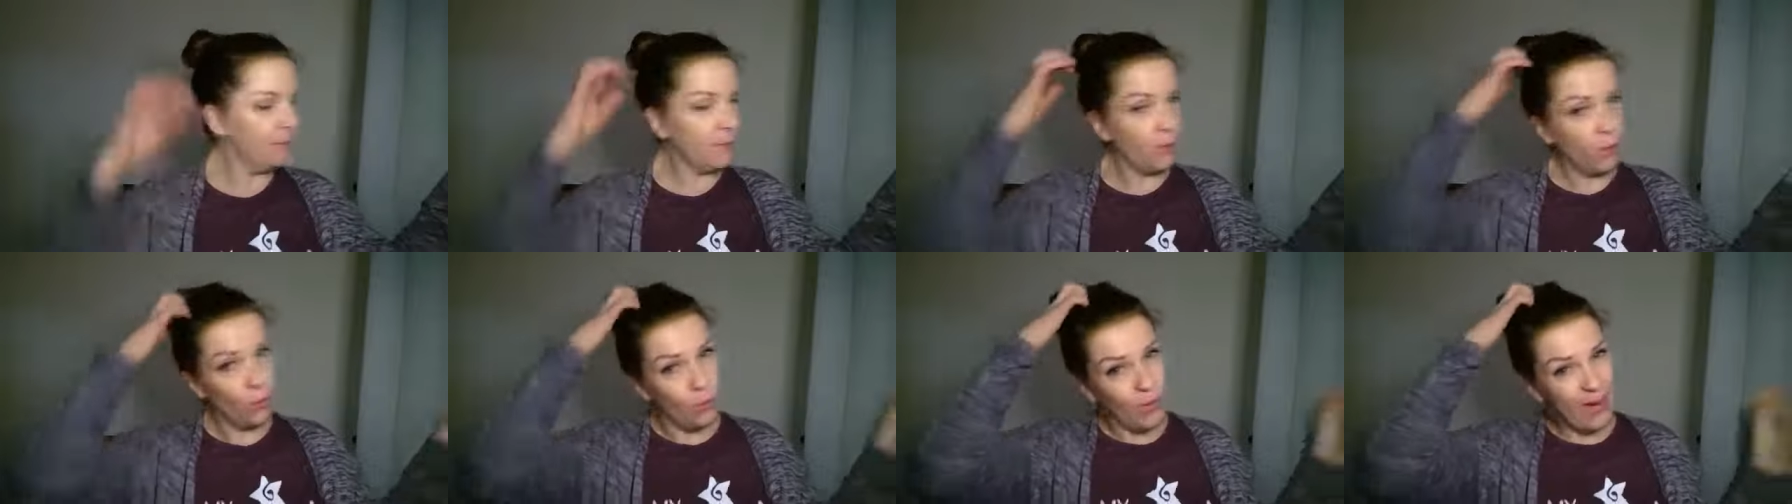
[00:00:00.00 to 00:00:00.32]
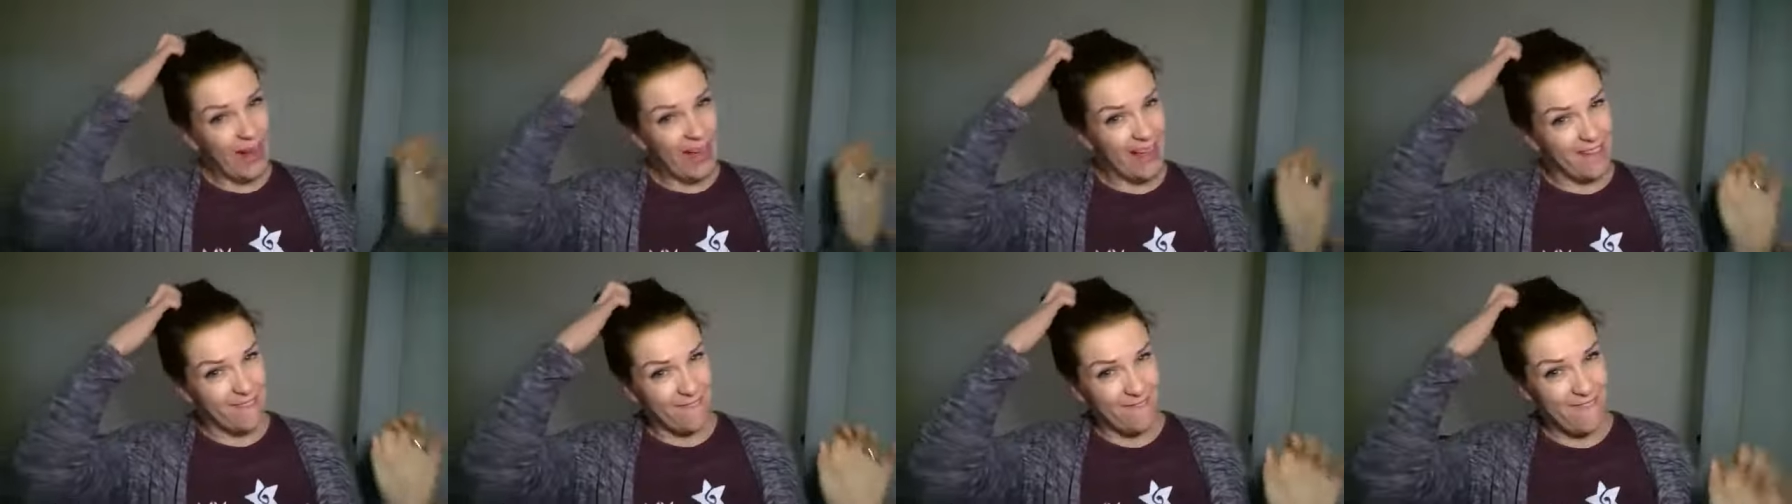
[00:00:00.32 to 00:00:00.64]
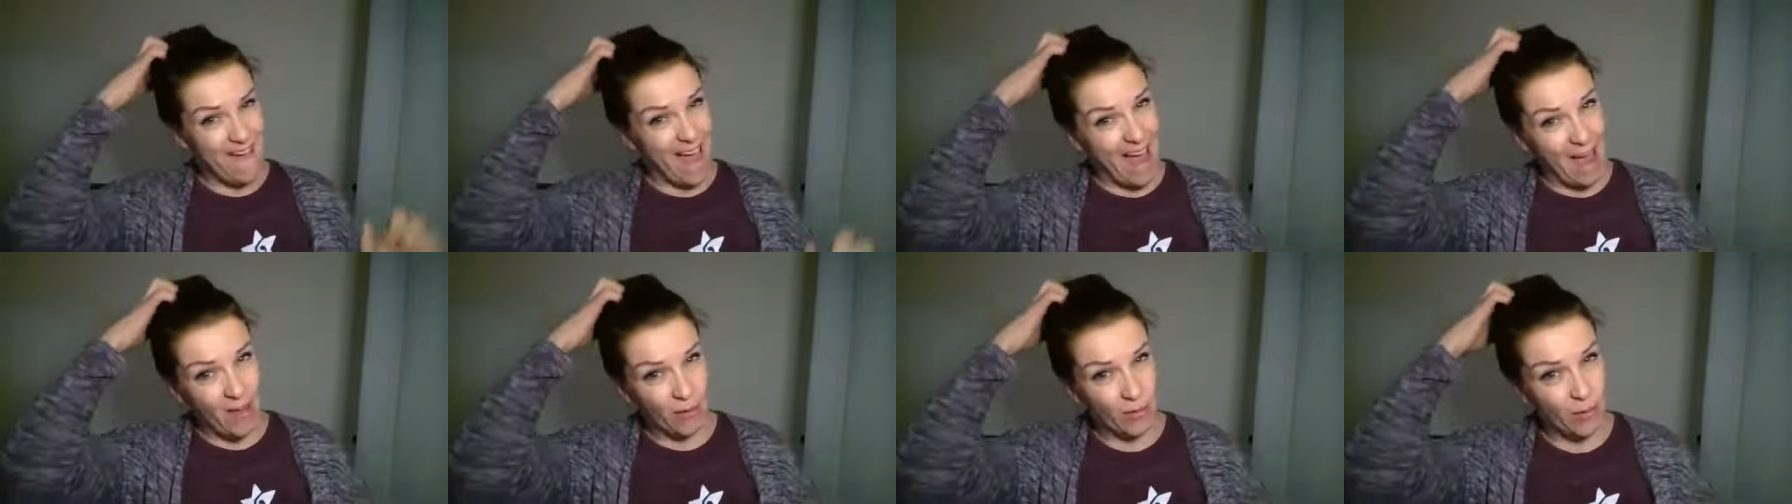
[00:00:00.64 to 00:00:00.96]
What I have
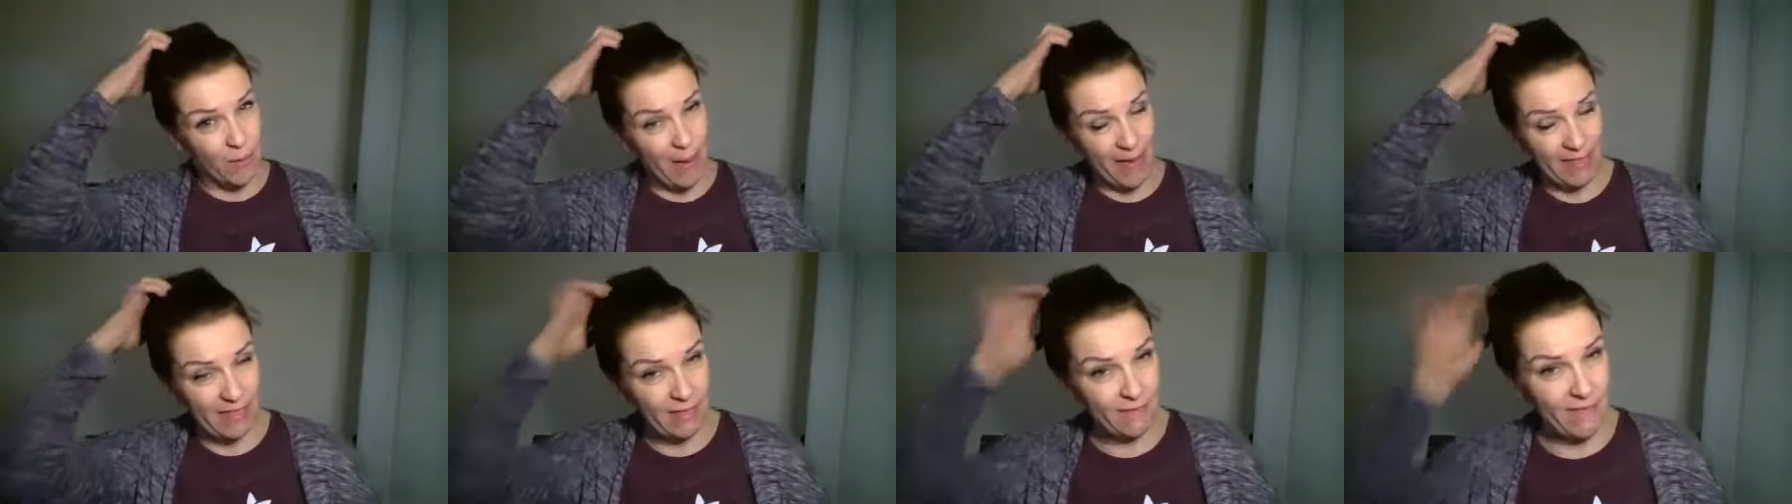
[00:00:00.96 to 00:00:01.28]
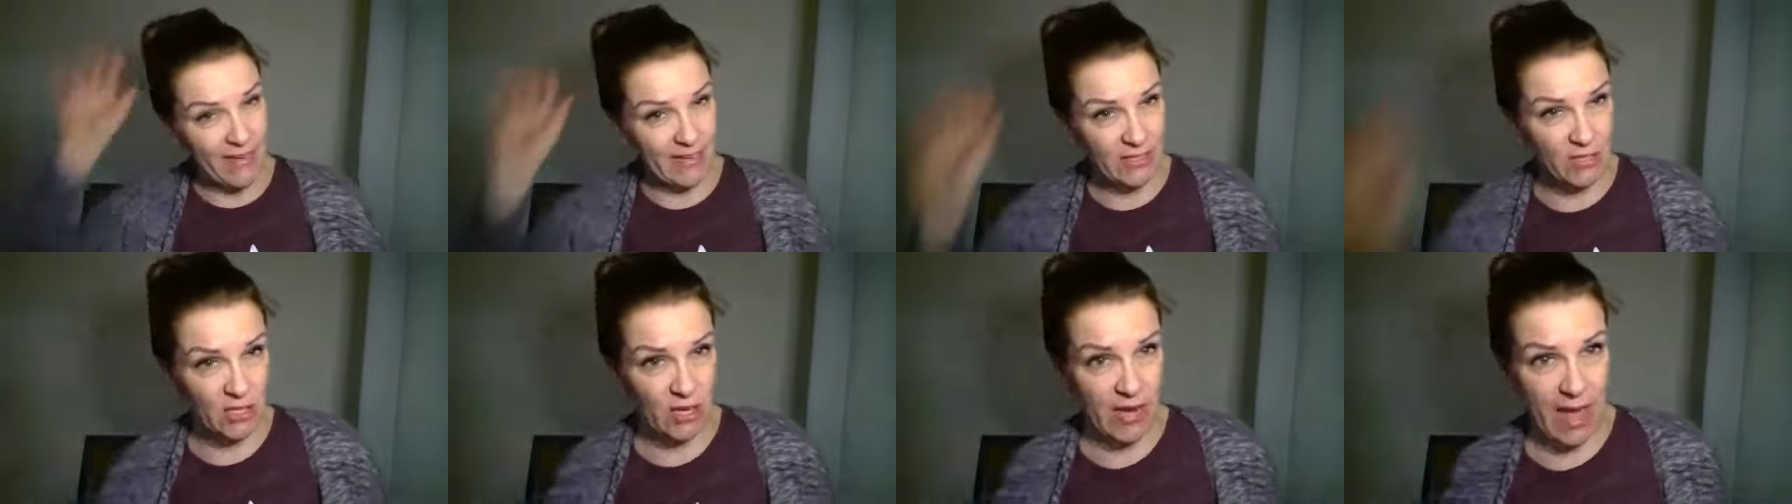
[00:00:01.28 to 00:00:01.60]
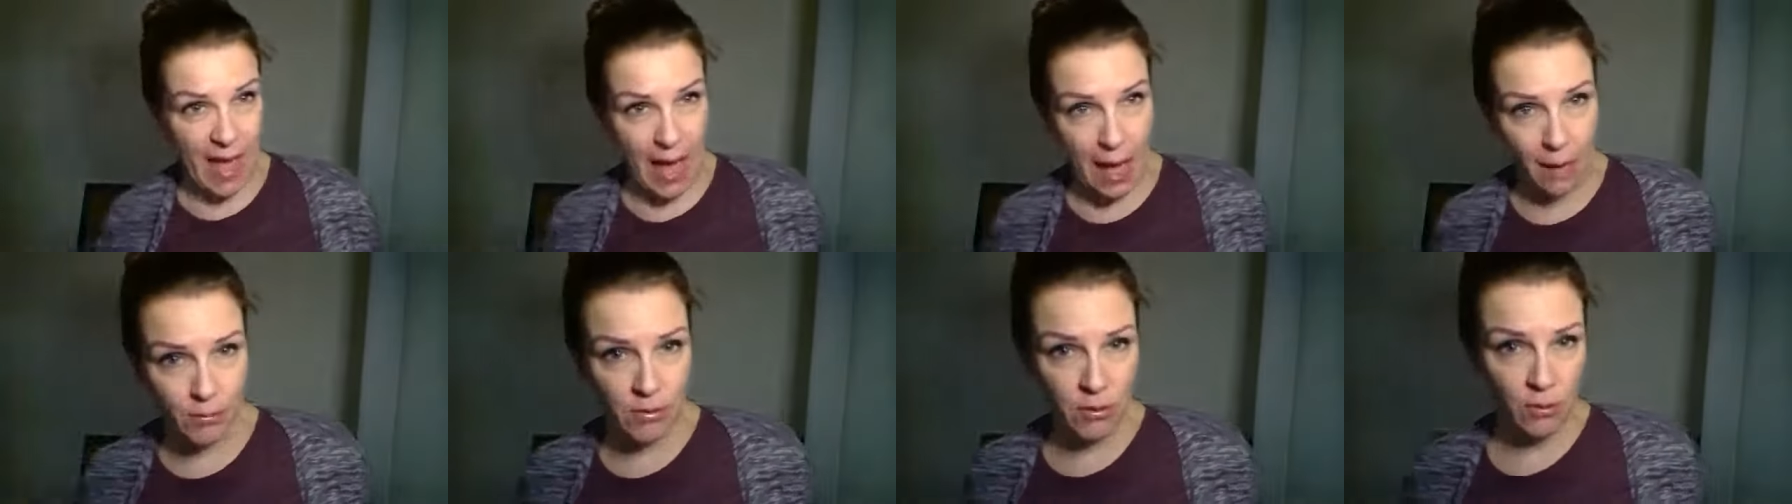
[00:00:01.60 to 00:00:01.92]
found about the veggie
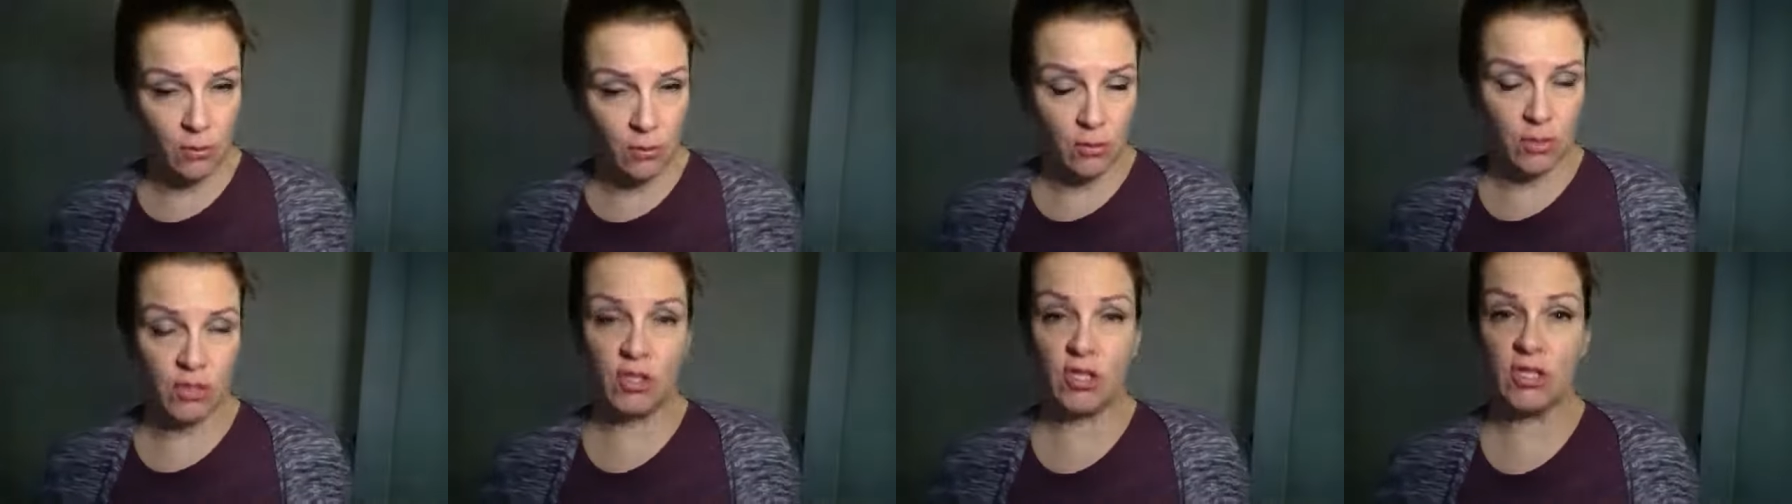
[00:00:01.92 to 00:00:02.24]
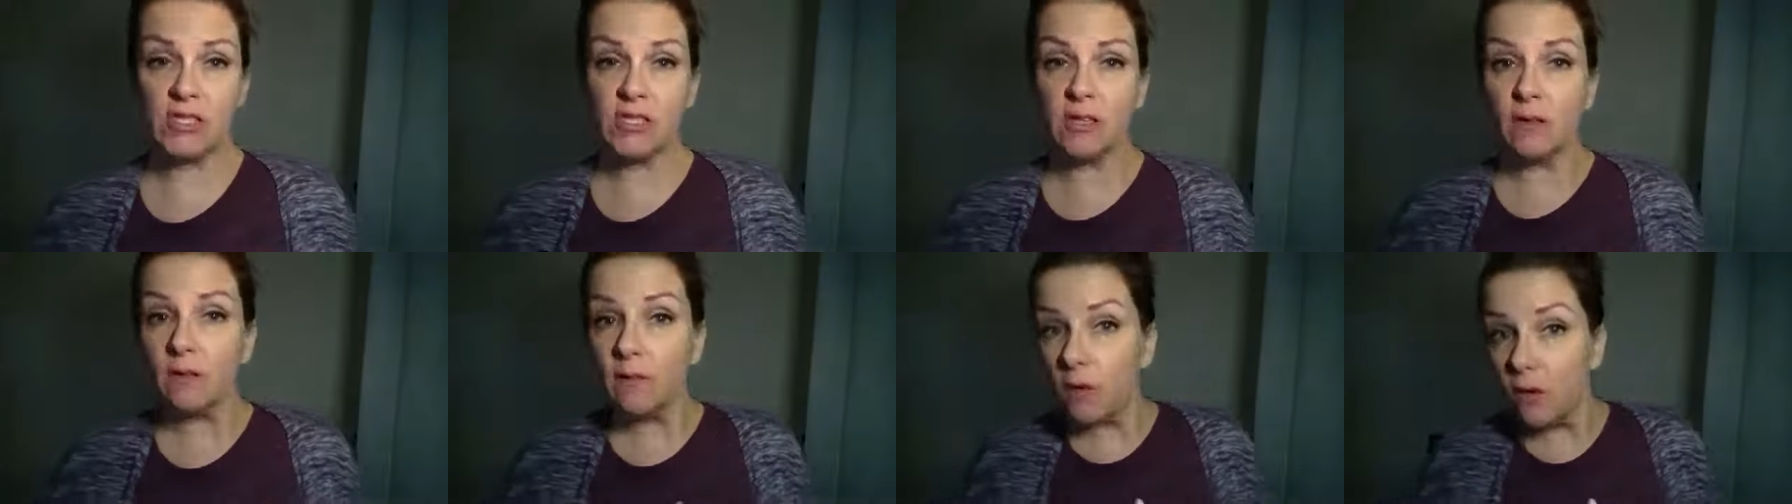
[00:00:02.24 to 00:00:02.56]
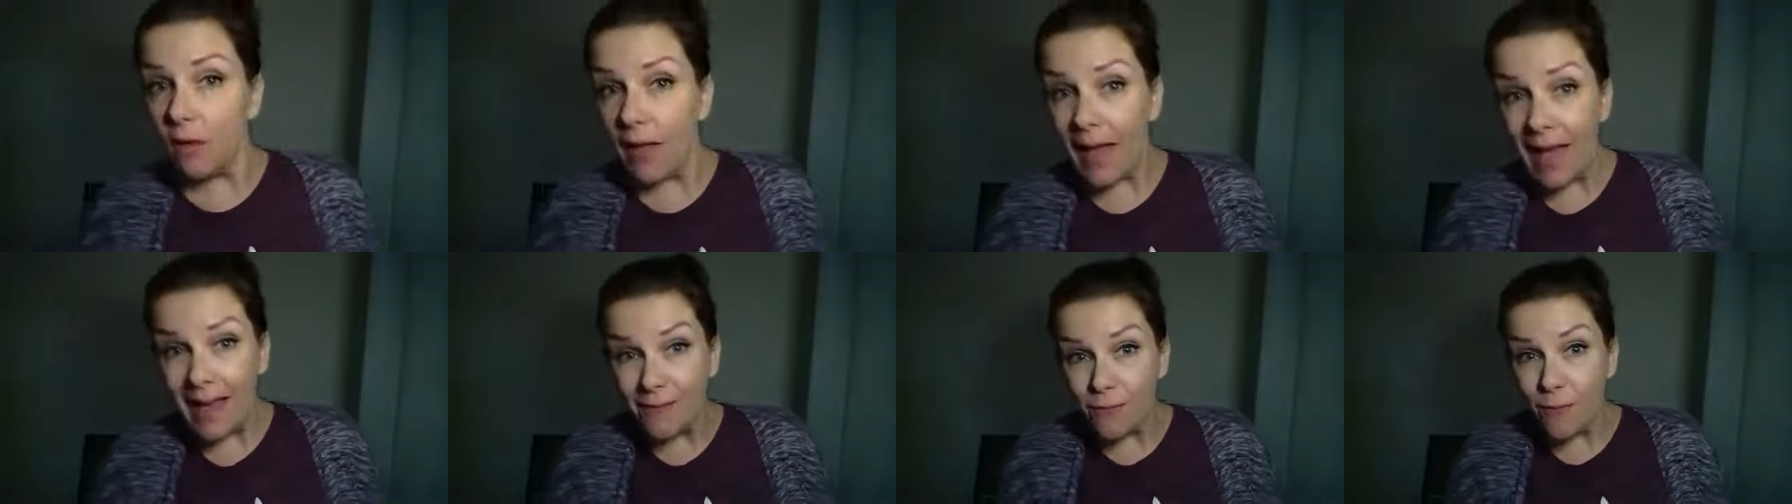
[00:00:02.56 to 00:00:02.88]
capsules, just a
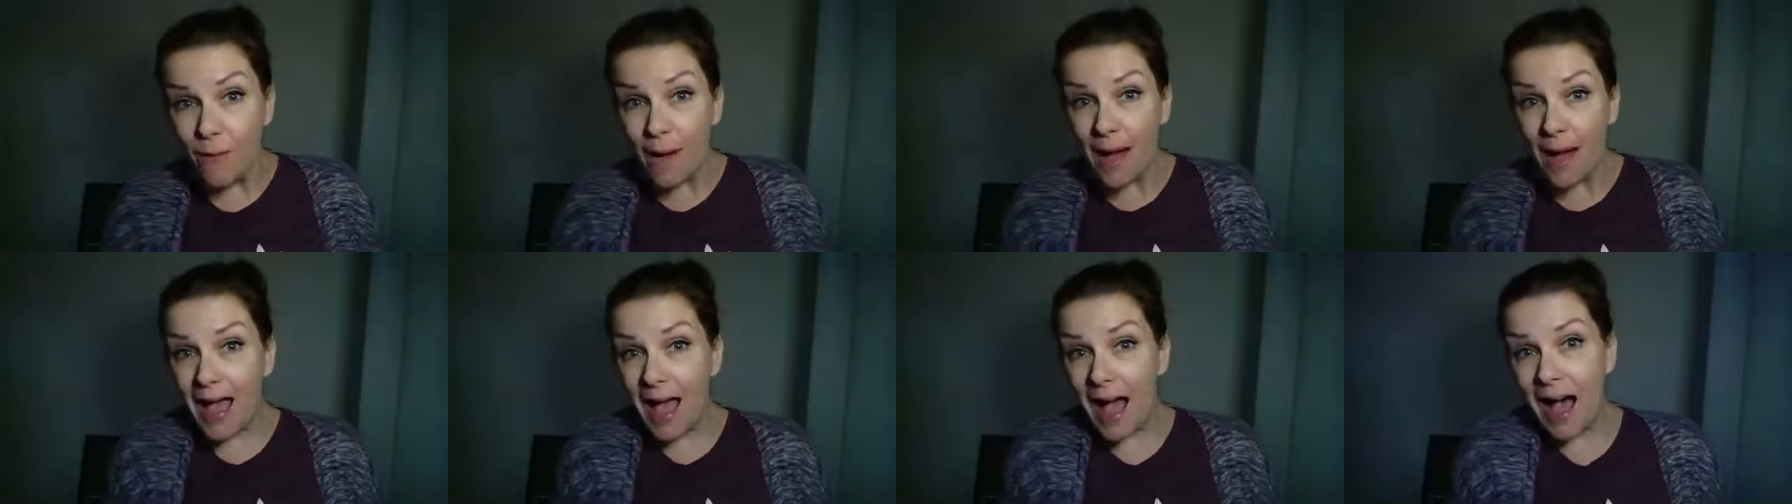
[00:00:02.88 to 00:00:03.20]
little FYI,